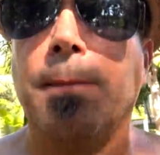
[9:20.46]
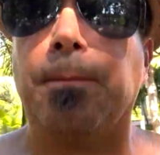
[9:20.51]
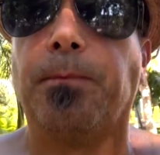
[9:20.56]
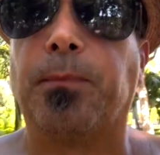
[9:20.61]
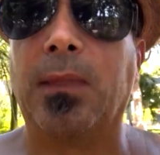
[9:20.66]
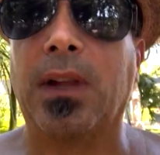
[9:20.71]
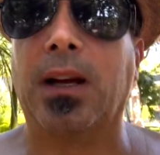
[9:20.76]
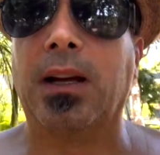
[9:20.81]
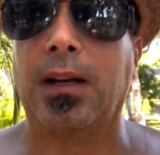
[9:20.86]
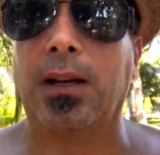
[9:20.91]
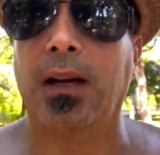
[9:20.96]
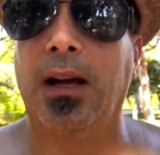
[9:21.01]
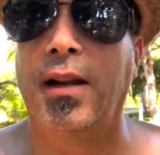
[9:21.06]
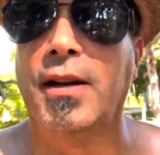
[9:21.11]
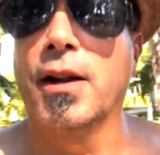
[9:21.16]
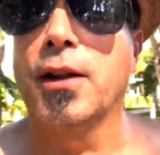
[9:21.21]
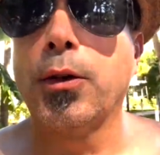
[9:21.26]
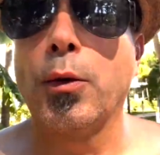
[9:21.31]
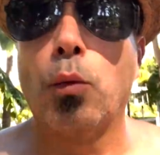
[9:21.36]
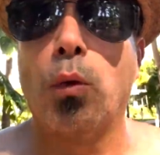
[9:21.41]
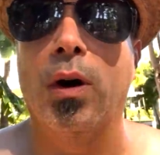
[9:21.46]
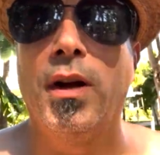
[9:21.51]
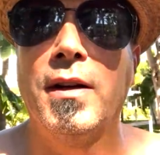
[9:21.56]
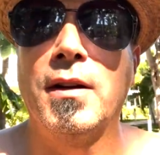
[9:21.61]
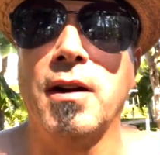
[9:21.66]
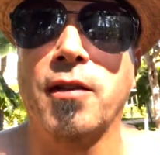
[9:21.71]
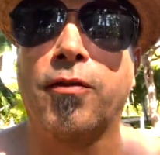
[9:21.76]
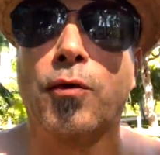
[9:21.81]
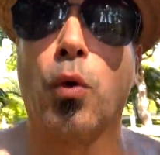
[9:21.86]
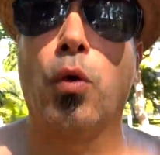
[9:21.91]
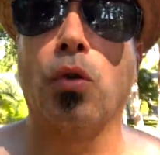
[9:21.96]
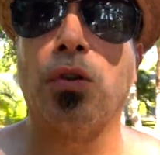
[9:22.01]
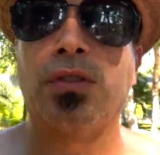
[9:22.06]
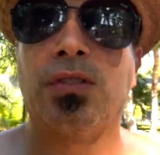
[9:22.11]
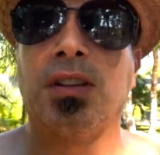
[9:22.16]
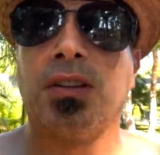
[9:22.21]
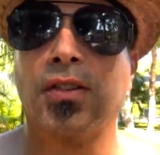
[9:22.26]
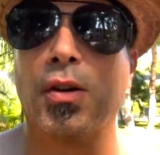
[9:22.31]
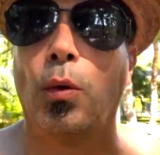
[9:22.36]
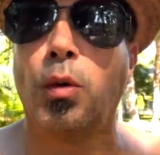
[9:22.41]
Uh, another one, of course,
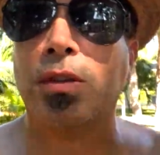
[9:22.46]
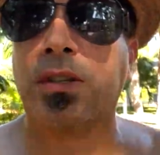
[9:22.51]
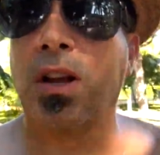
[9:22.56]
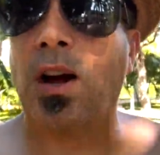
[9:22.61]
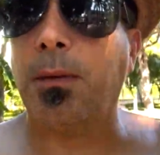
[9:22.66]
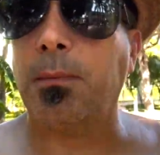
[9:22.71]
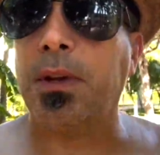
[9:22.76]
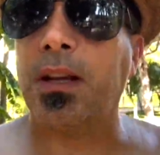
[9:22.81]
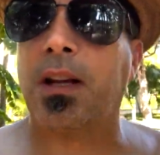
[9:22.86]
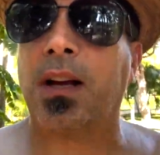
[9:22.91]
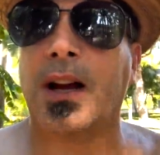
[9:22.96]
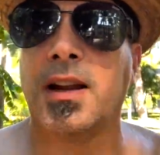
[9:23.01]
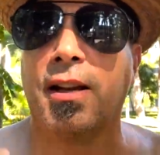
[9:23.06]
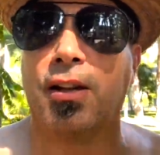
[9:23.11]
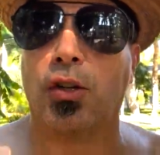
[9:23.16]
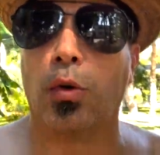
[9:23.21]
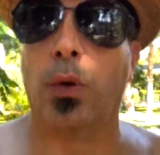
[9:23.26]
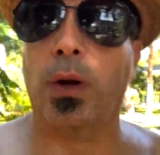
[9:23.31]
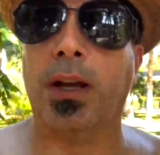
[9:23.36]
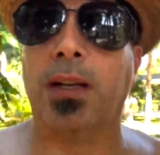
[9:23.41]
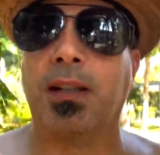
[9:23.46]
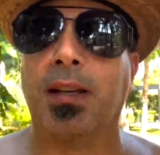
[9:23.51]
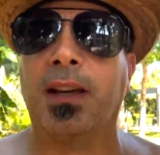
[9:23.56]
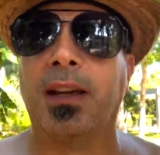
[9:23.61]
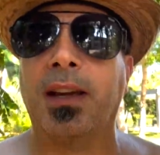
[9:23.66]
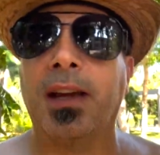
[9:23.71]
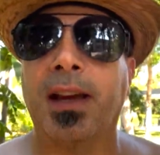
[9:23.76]
that's always got me kind of tweaked